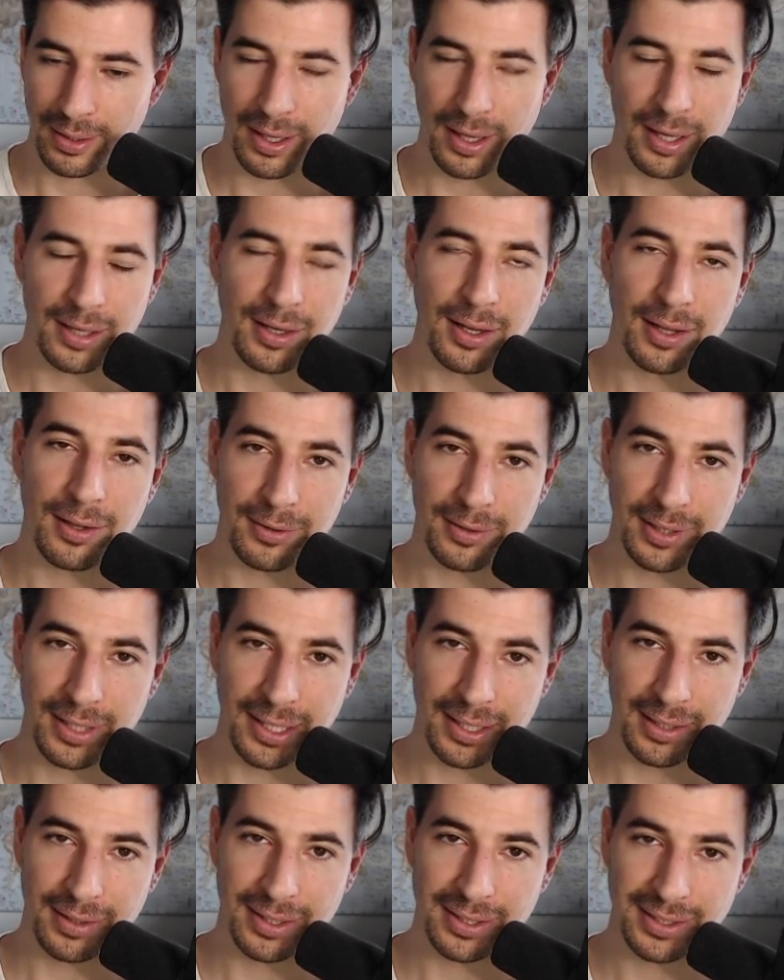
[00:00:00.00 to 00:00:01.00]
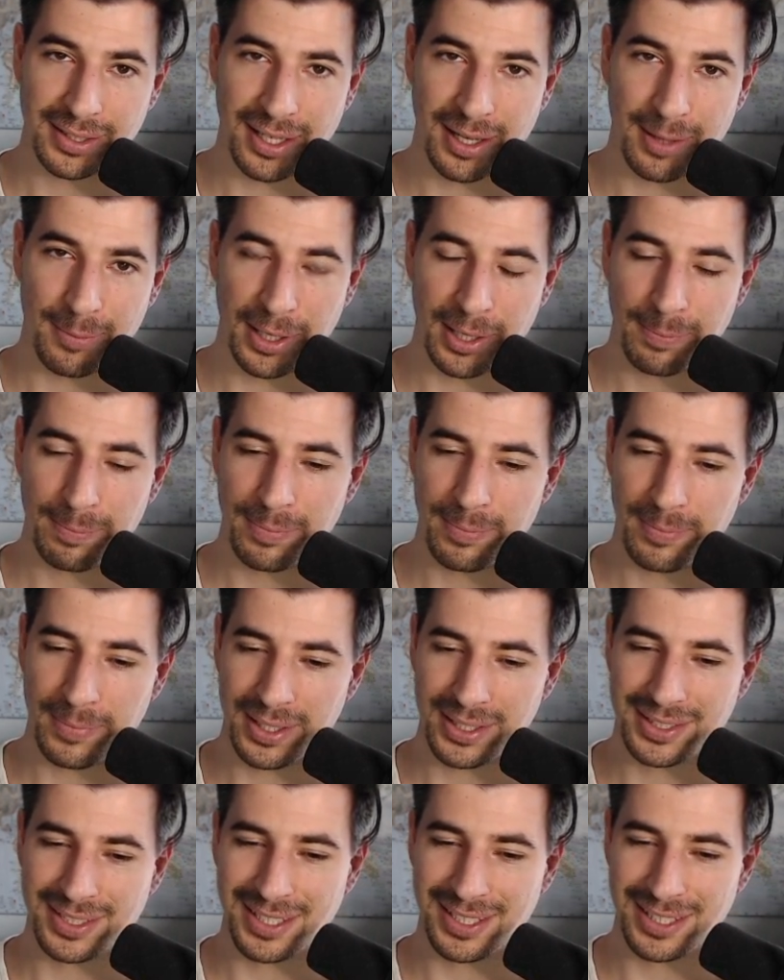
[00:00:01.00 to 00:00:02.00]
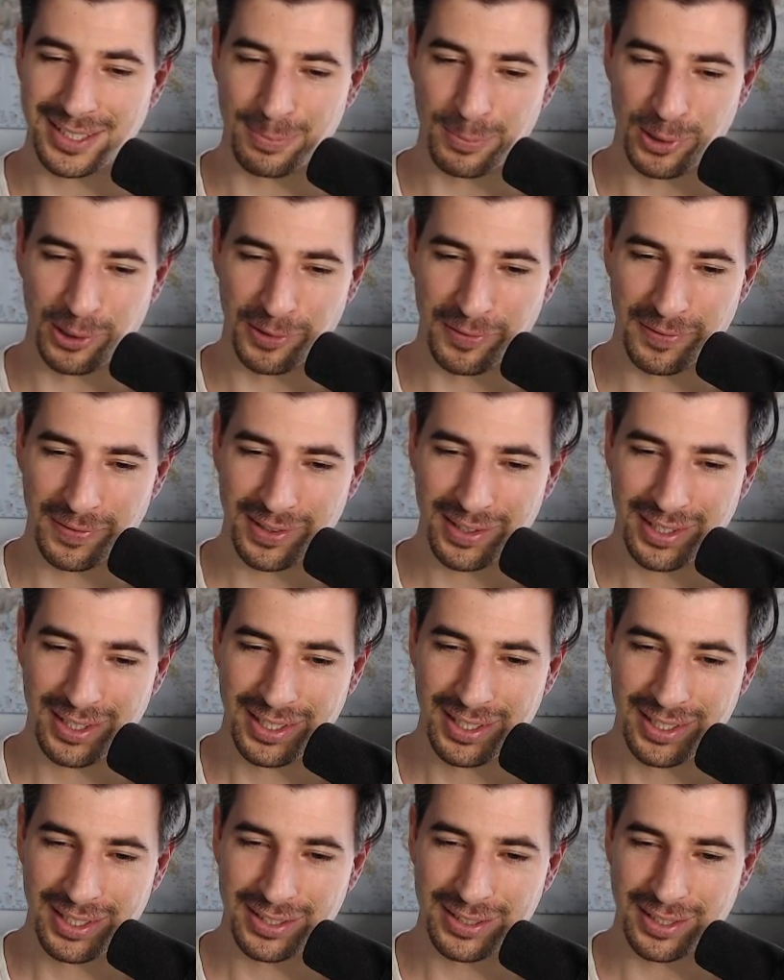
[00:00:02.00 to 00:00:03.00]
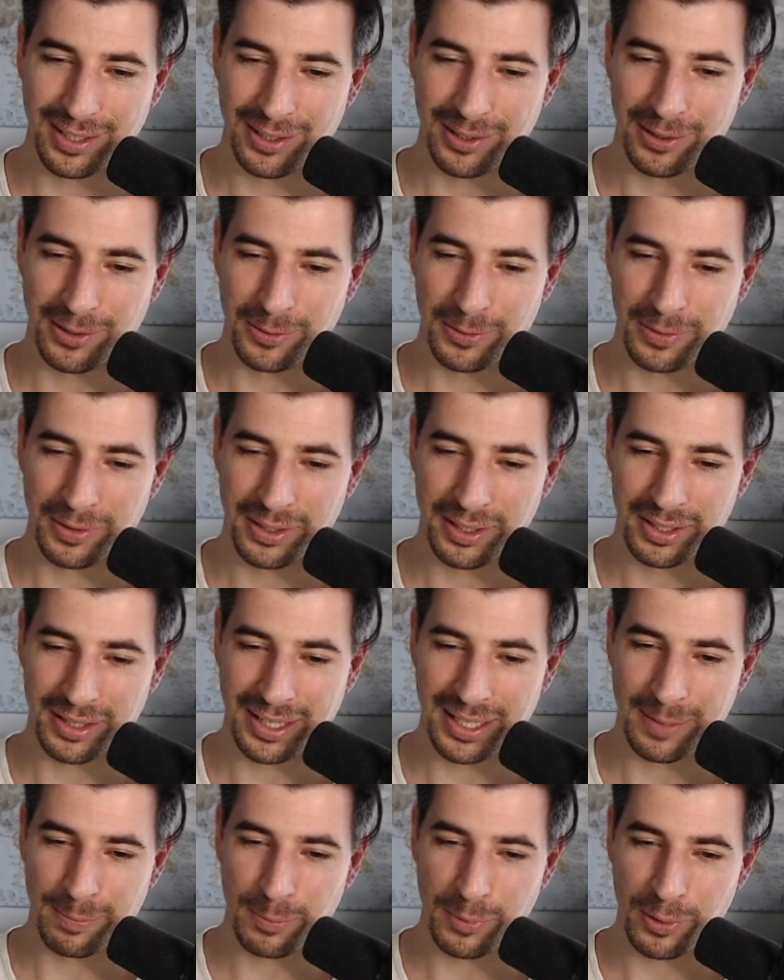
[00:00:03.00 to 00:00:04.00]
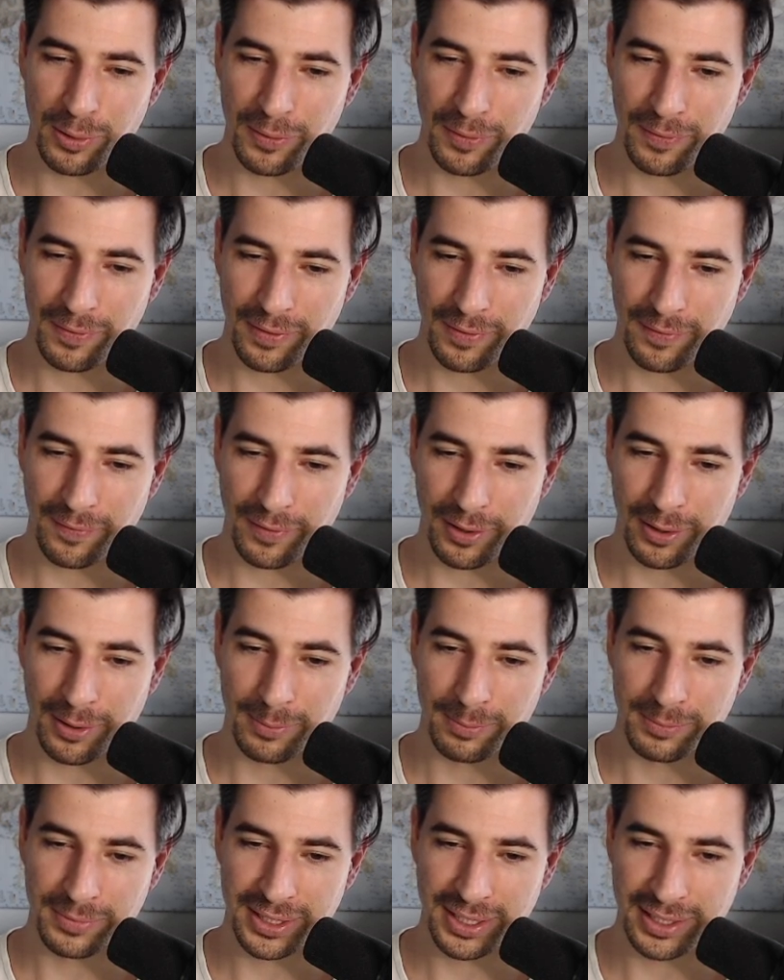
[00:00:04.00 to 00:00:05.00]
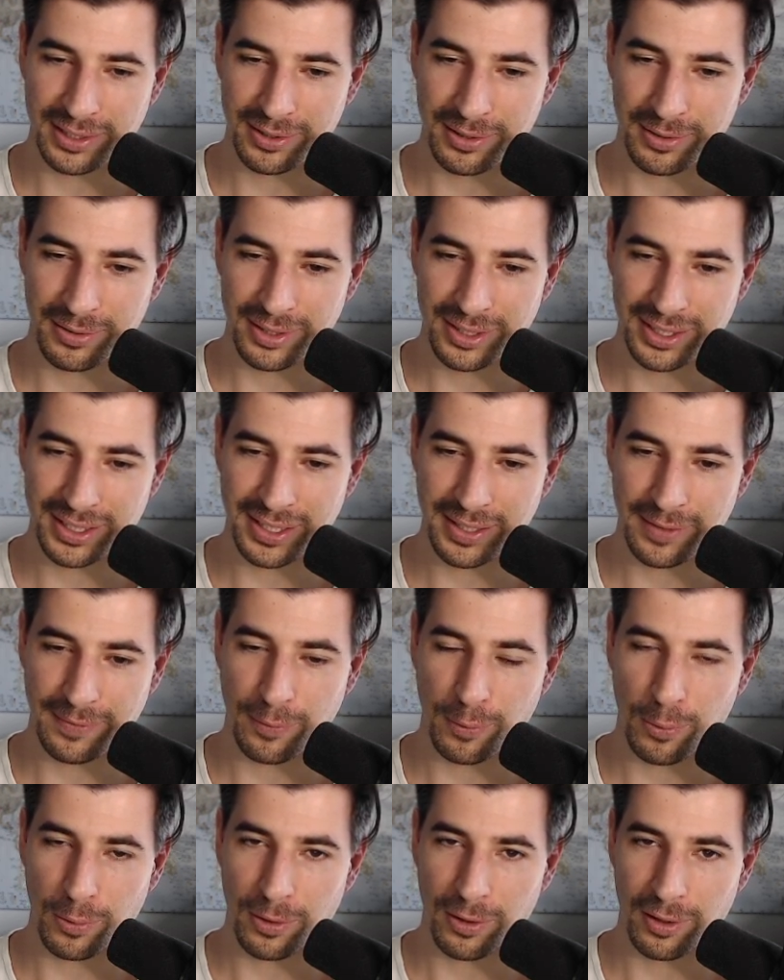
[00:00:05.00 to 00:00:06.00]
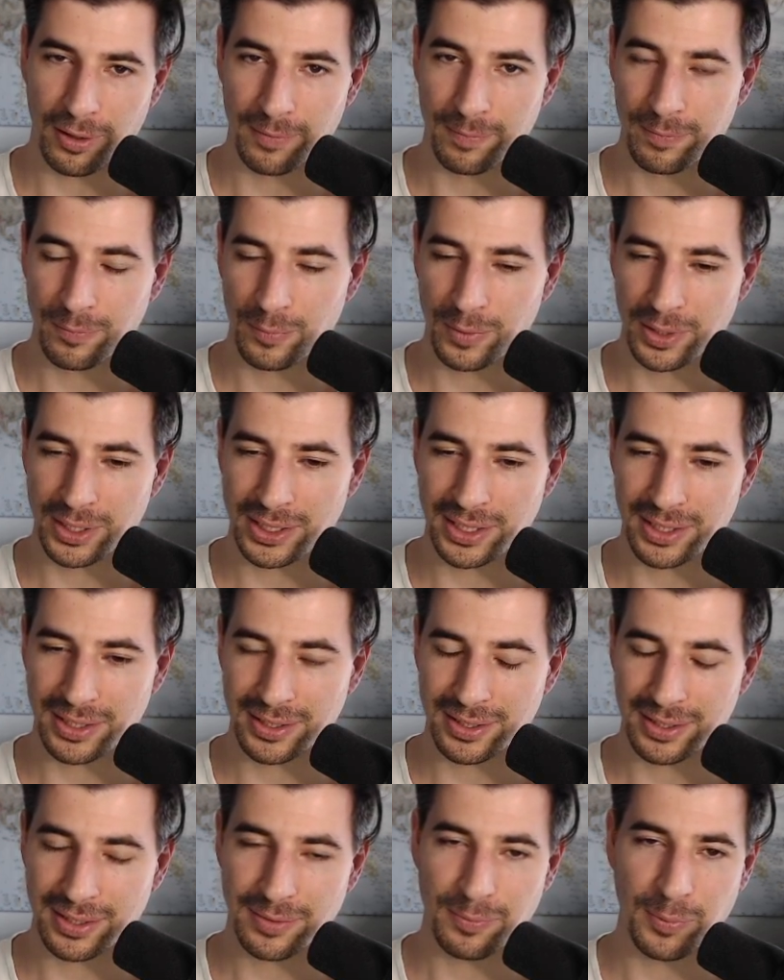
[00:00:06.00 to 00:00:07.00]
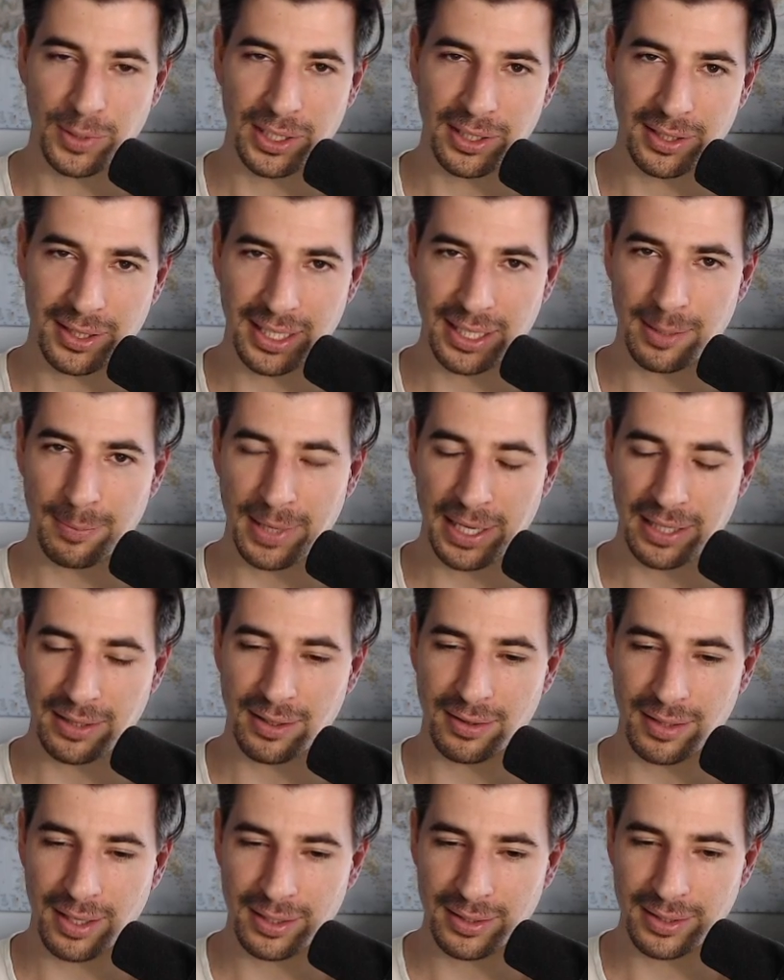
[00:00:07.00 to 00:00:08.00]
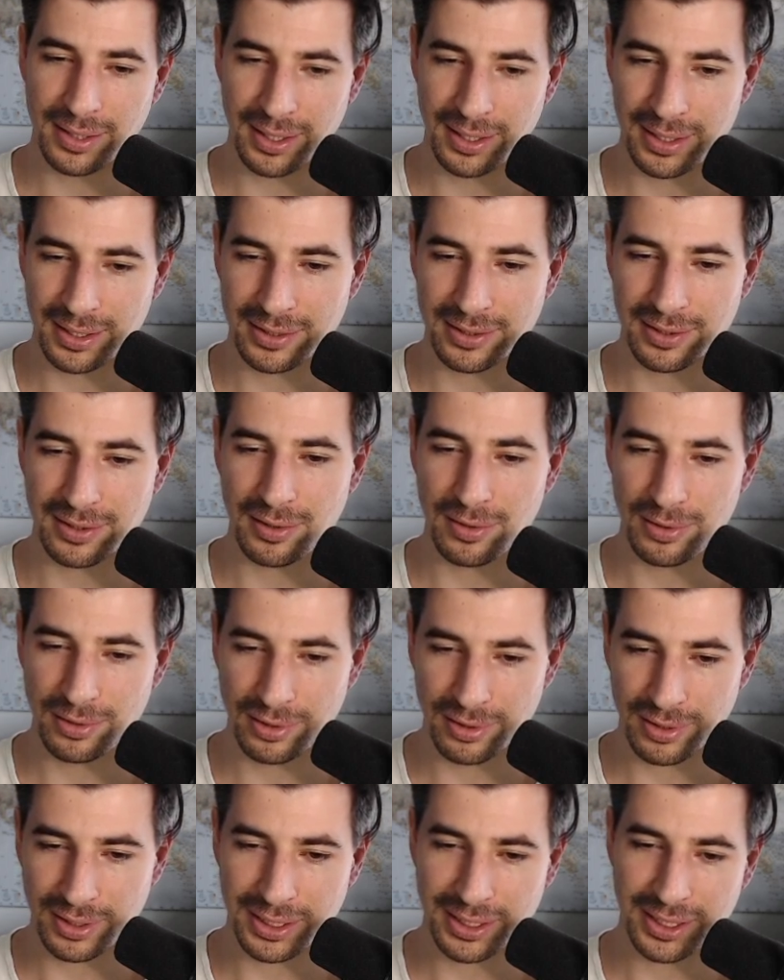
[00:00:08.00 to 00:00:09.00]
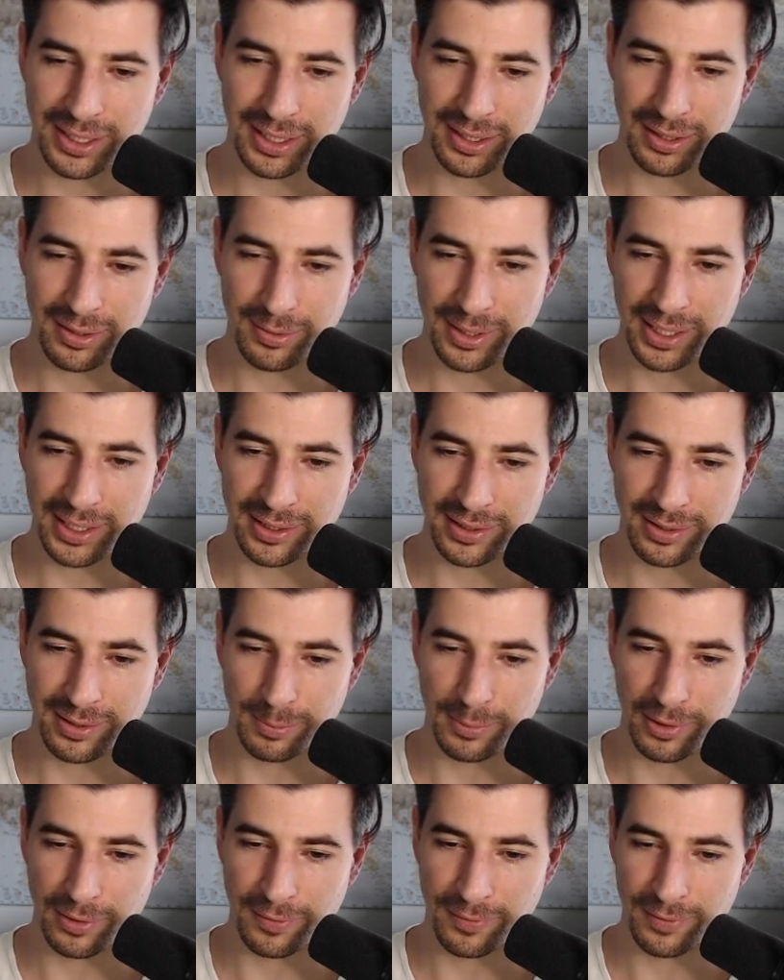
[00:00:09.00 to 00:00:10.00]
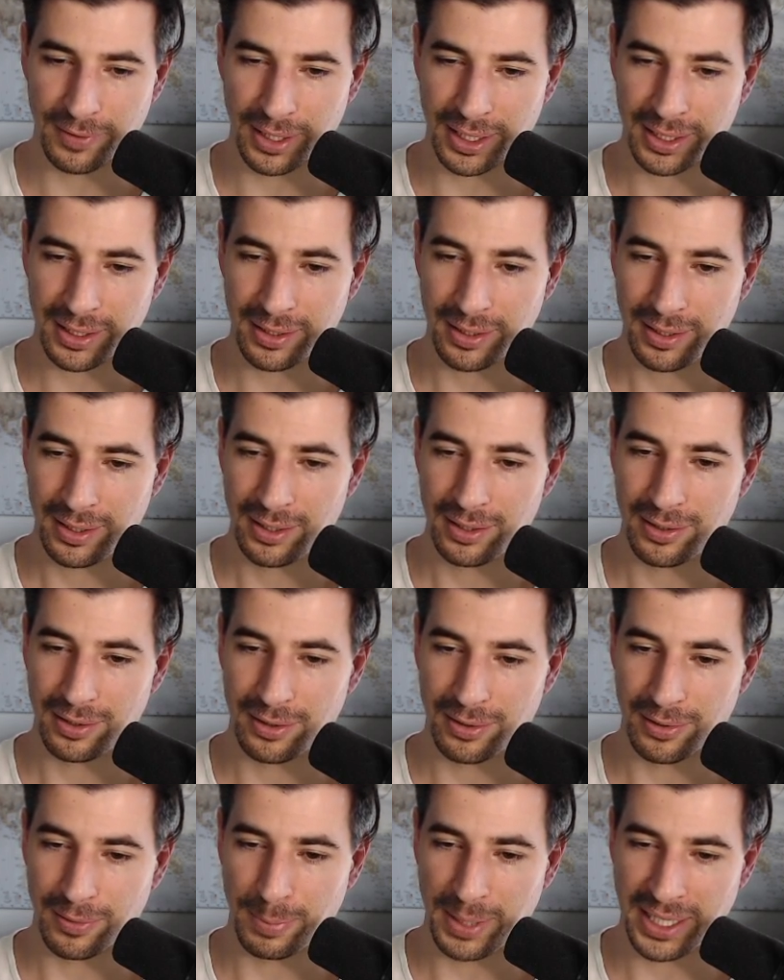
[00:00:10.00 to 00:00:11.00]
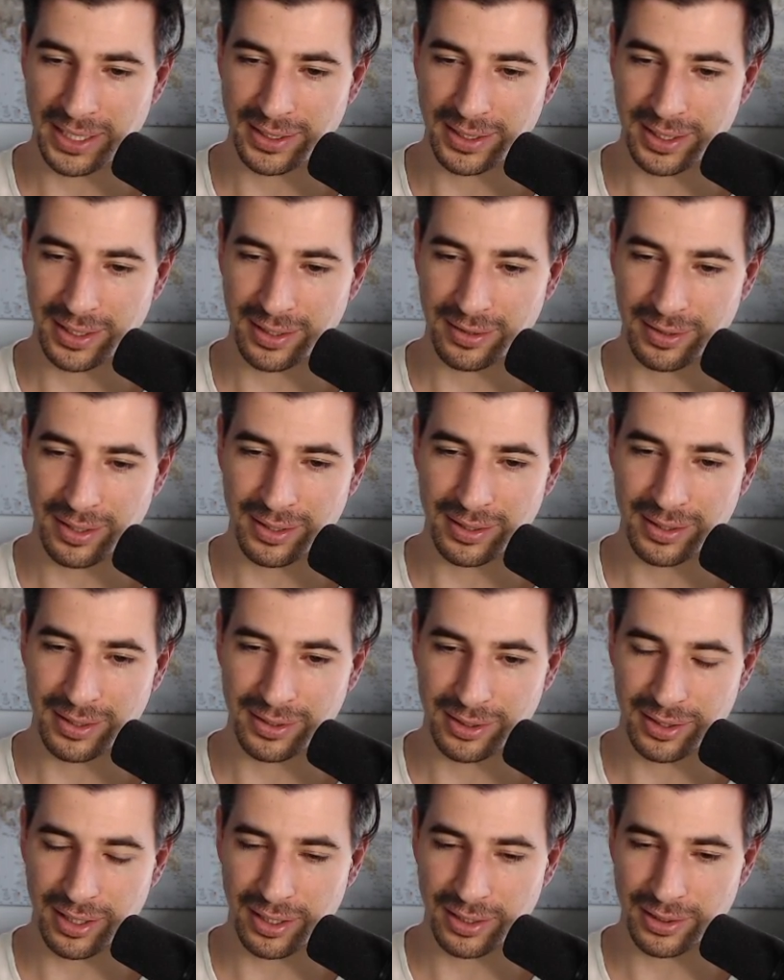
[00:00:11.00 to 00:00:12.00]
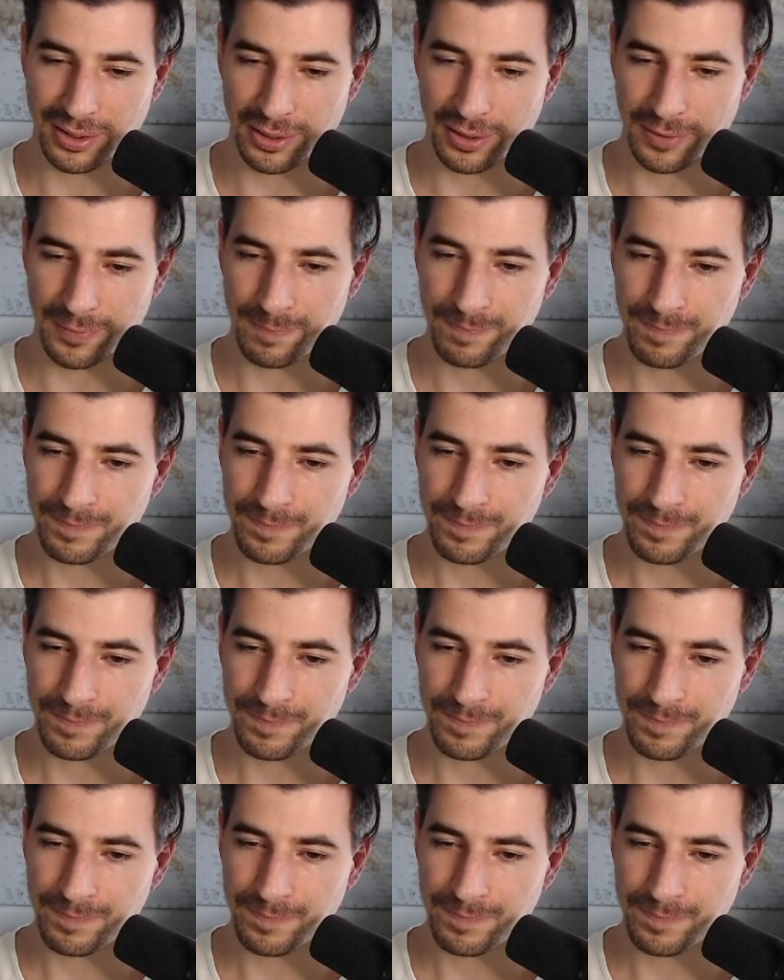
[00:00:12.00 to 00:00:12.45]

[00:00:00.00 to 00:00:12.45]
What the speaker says: Another thing that's come up is this move. So the move from c2 to c4, which is, when you think about the London, it's usually c3 is the move, right? Your basic London structure.